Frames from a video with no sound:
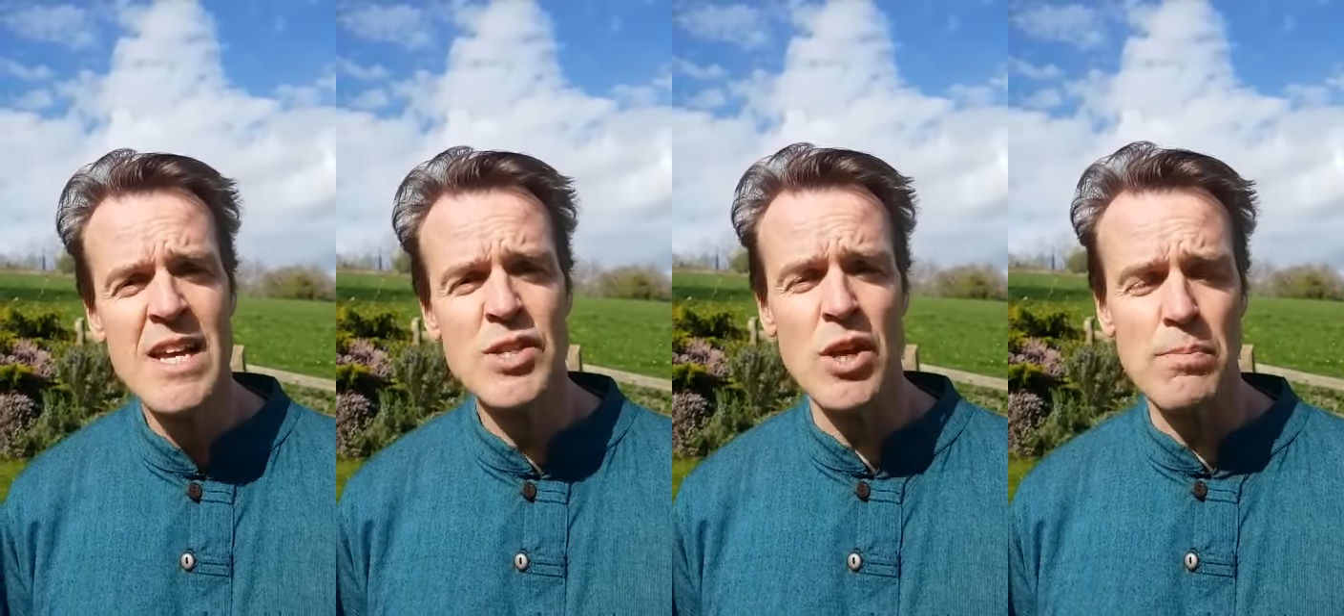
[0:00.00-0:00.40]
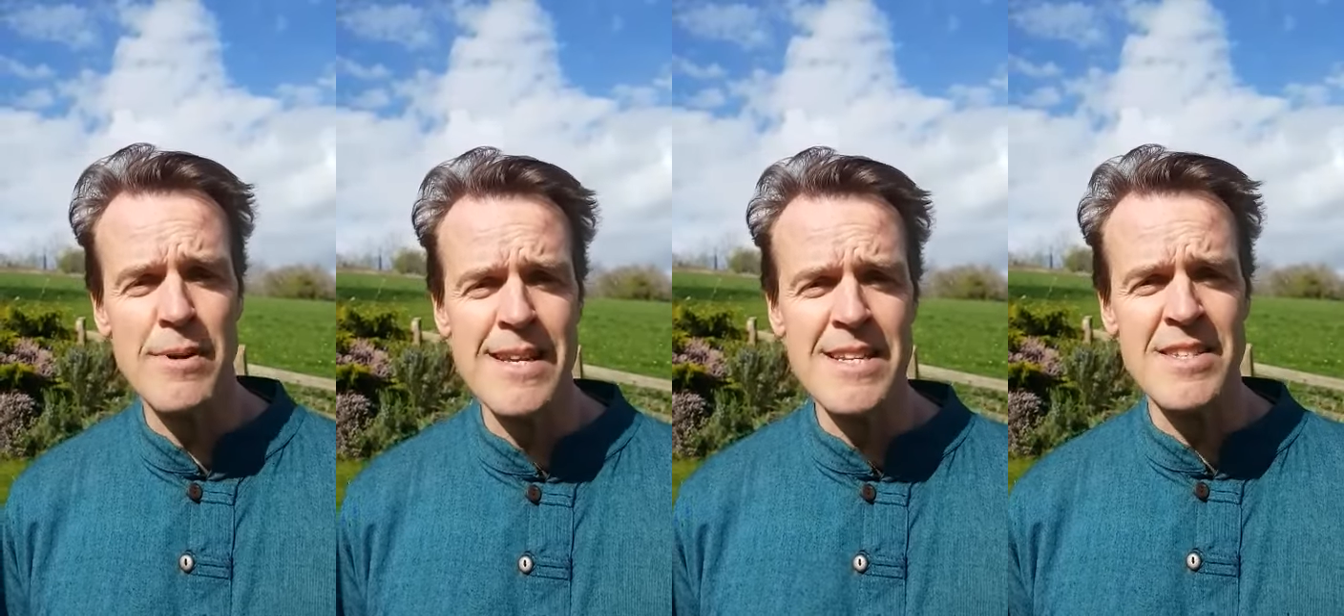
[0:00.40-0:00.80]
So
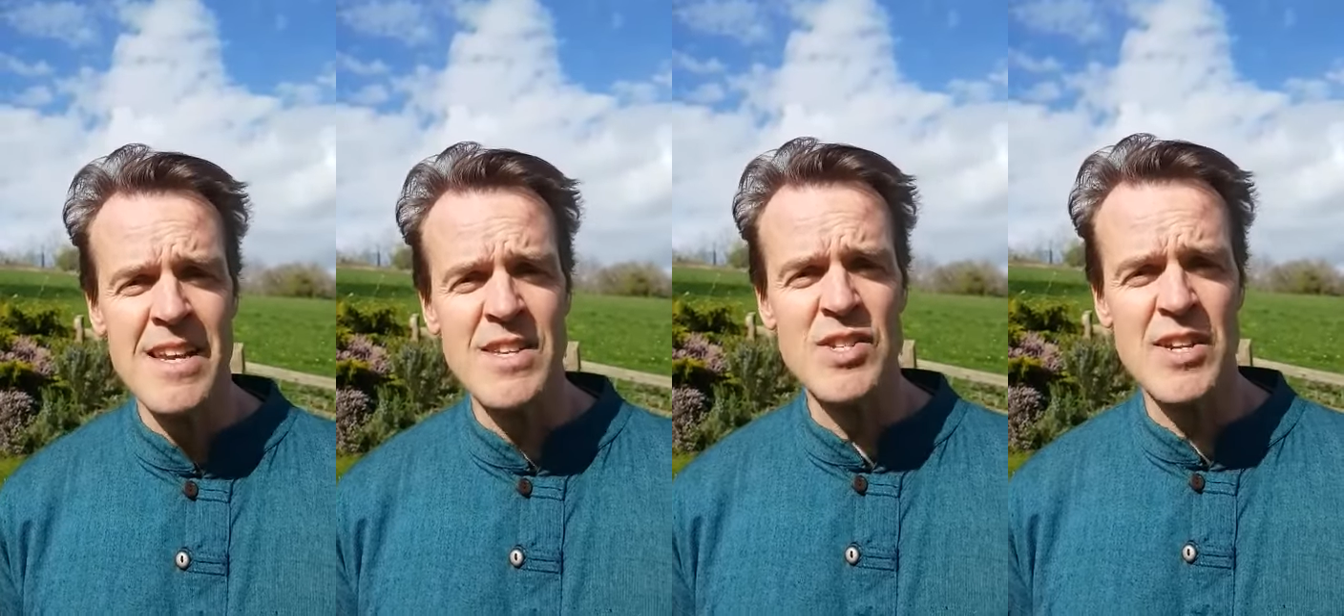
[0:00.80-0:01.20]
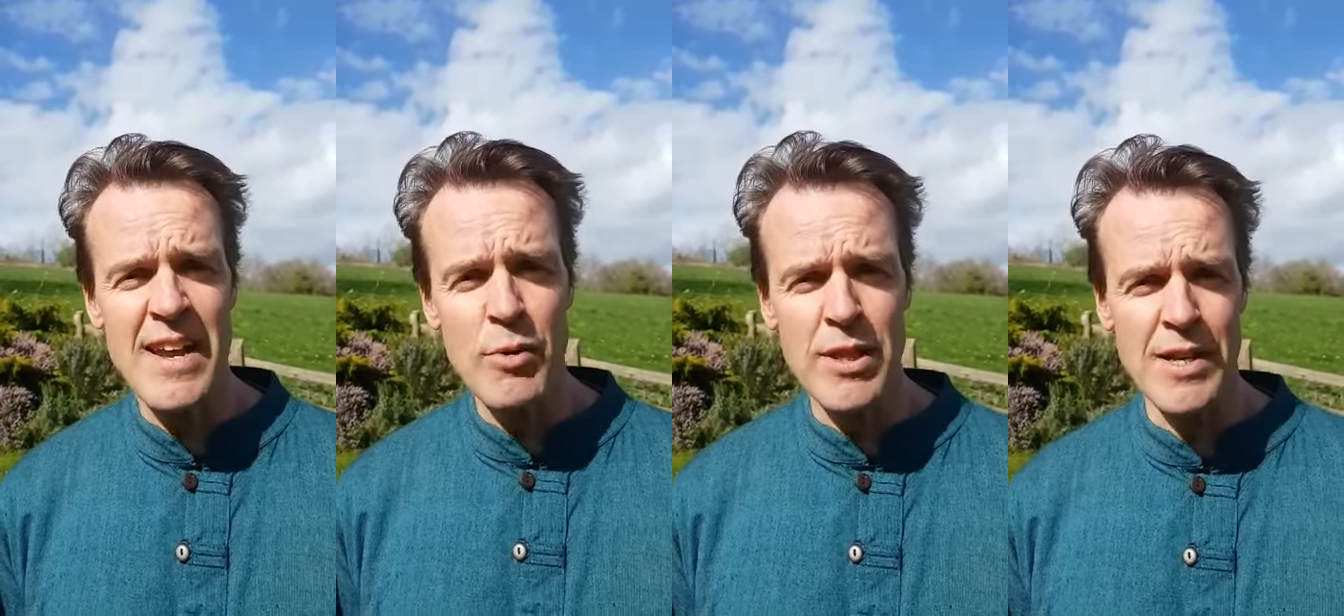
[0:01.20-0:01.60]
please
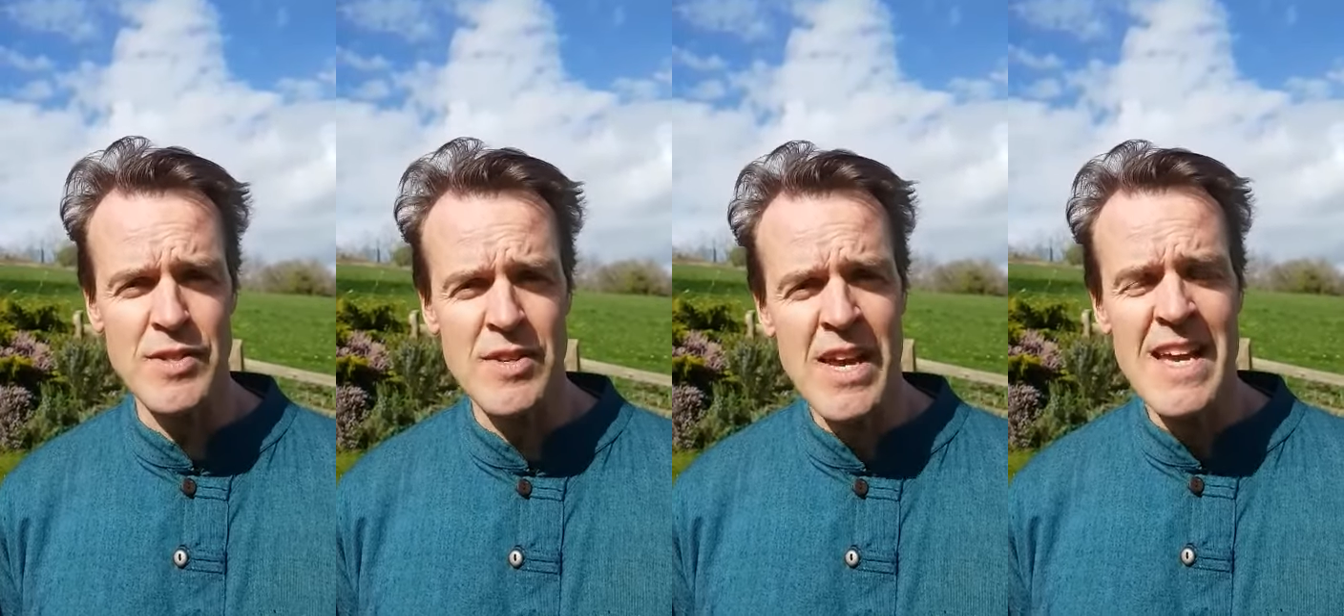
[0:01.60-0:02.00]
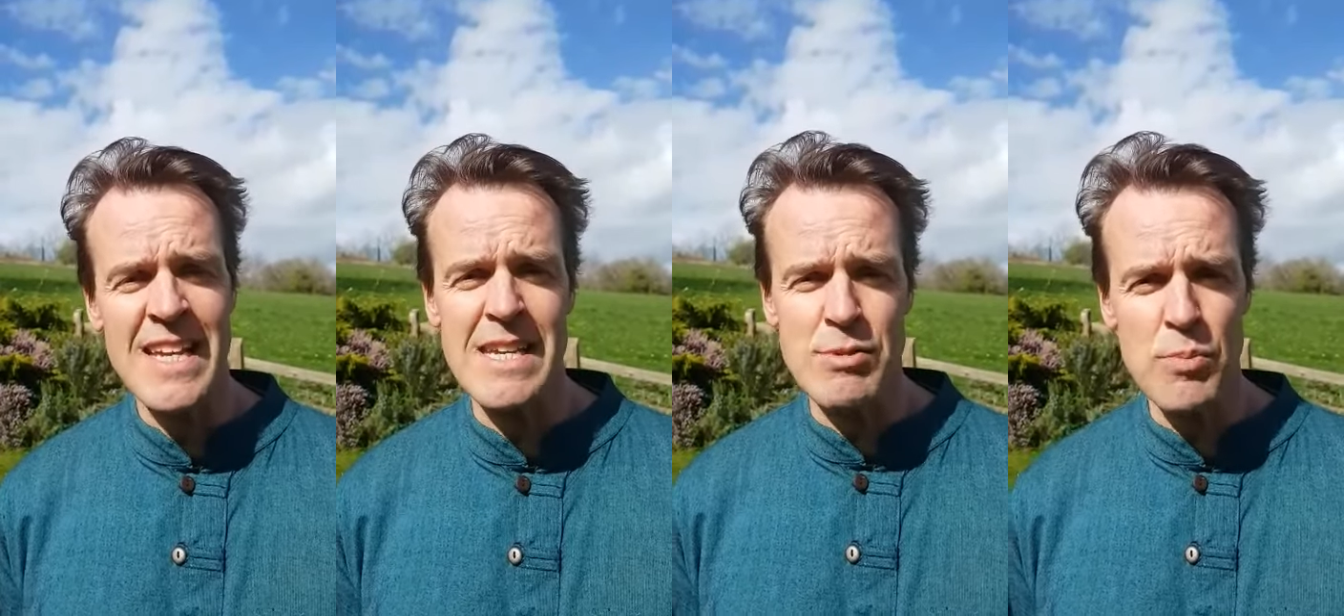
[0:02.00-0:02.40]
stay with us,
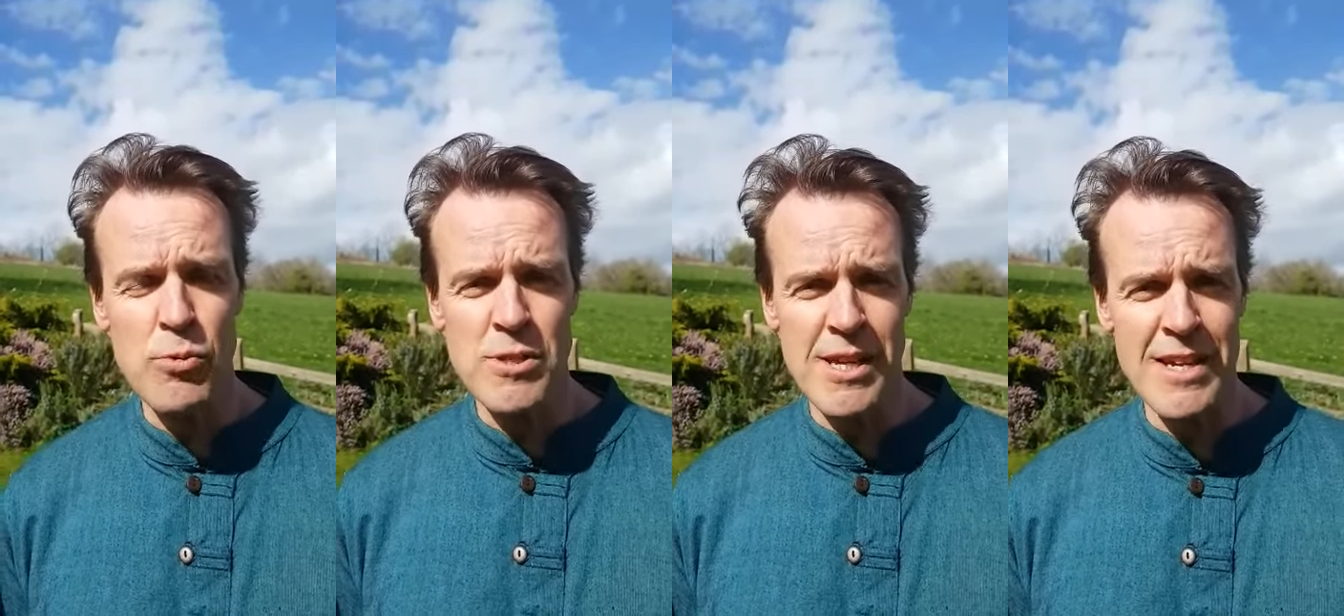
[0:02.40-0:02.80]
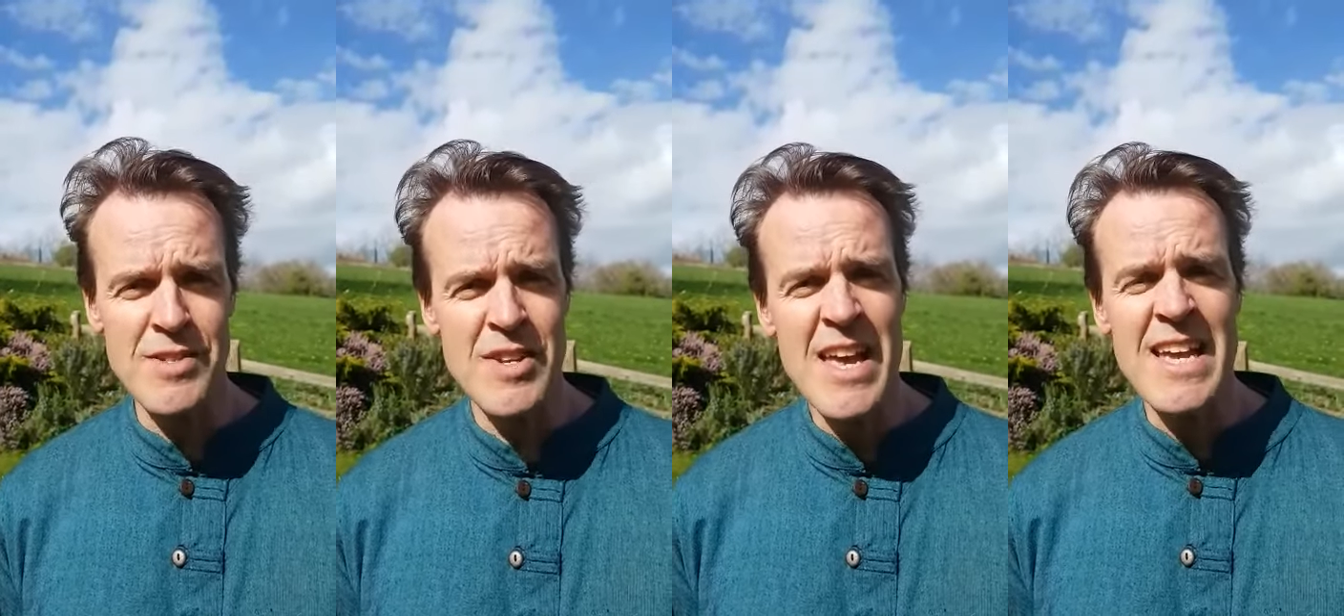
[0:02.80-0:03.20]
keep supporting
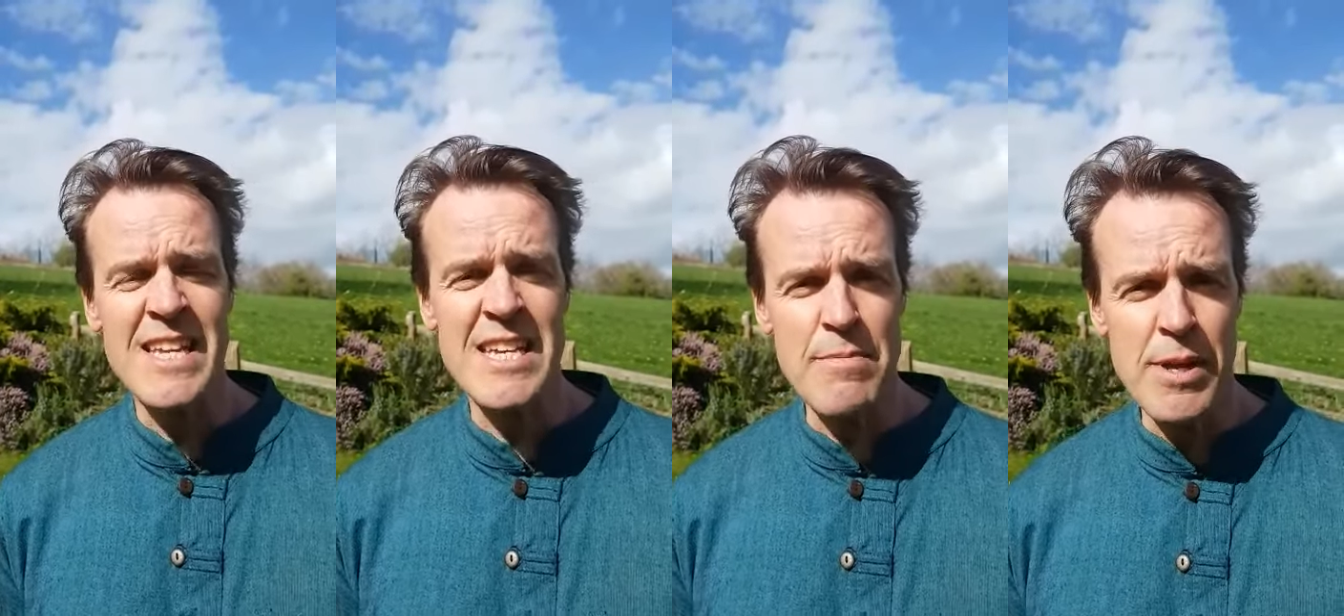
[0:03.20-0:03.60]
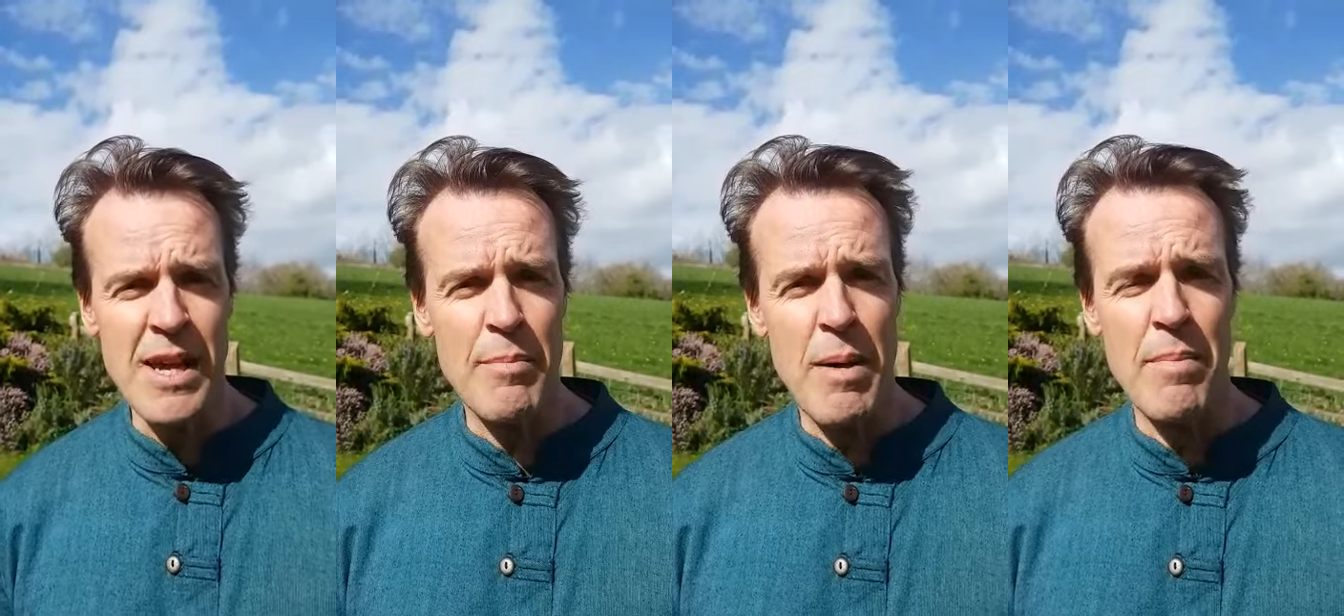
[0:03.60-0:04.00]
us, keep
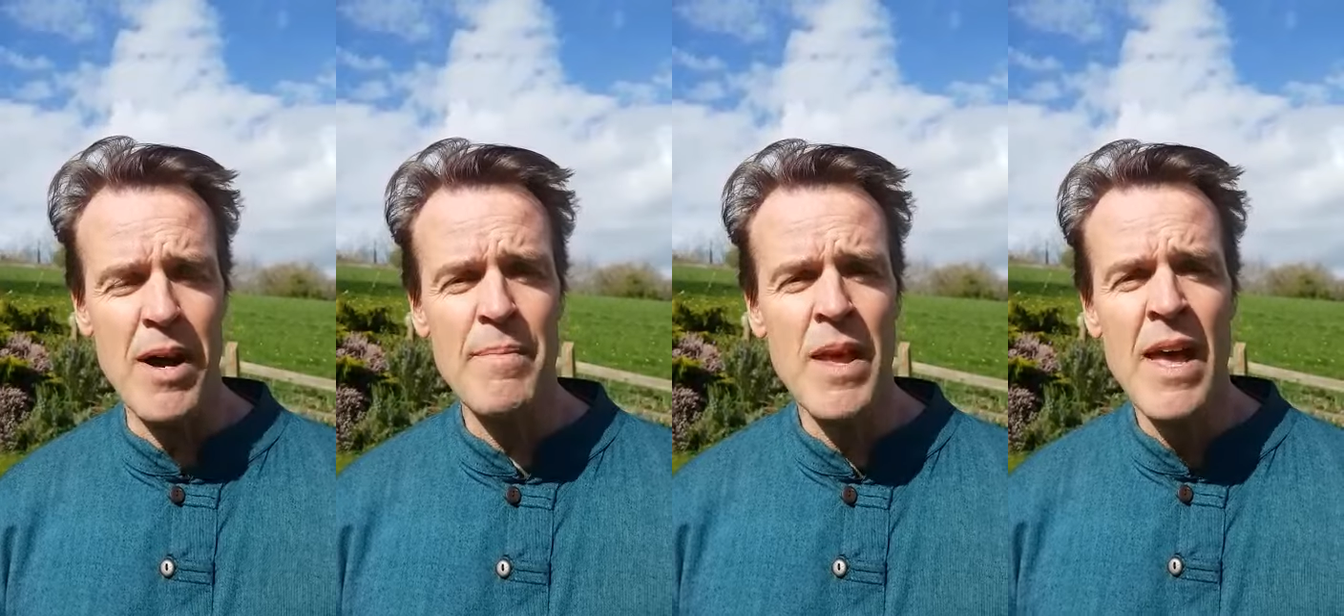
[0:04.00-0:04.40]
being a member,